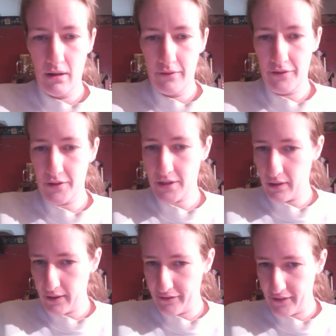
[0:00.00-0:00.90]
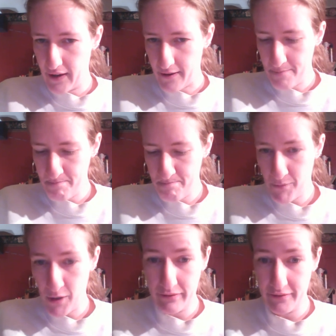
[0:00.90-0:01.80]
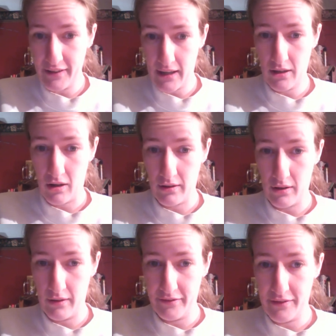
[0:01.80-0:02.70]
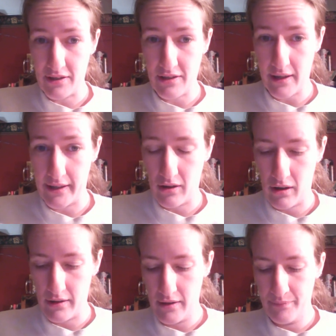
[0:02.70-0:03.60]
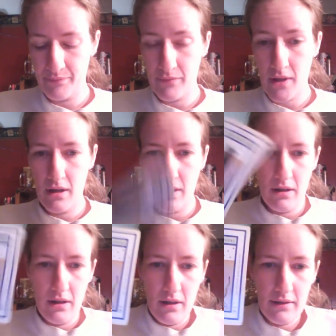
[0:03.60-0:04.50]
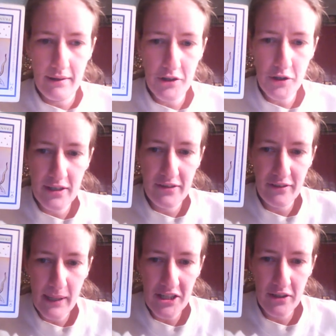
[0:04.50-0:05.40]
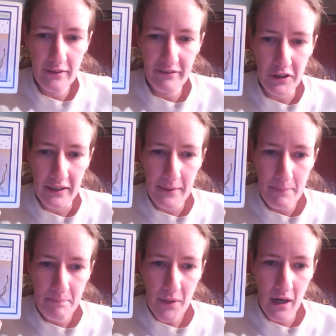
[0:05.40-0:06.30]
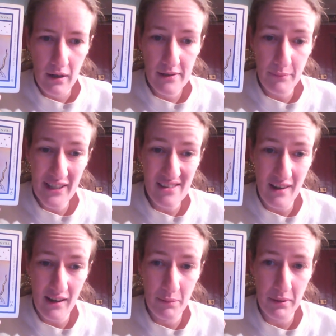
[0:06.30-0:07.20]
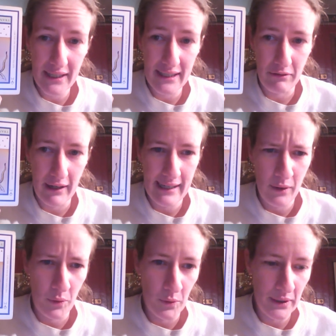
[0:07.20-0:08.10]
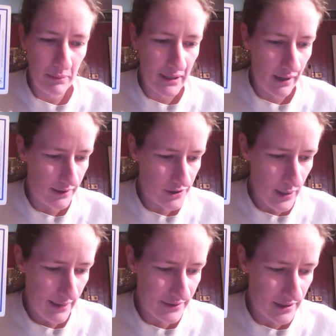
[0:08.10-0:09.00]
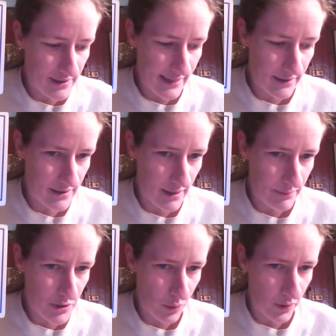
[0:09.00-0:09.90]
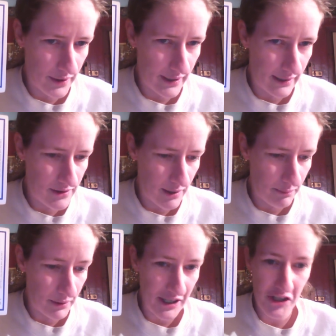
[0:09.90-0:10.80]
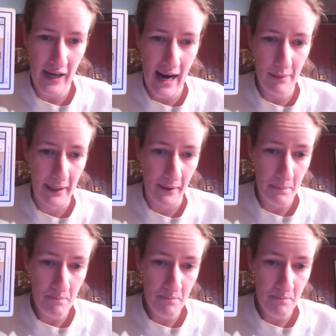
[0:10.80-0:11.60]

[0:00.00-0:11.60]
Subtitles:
First clarifier off of that card, off of the second card. Death and transformation inverted. Something is not completing right now only because you have to take steps toward its completion happening.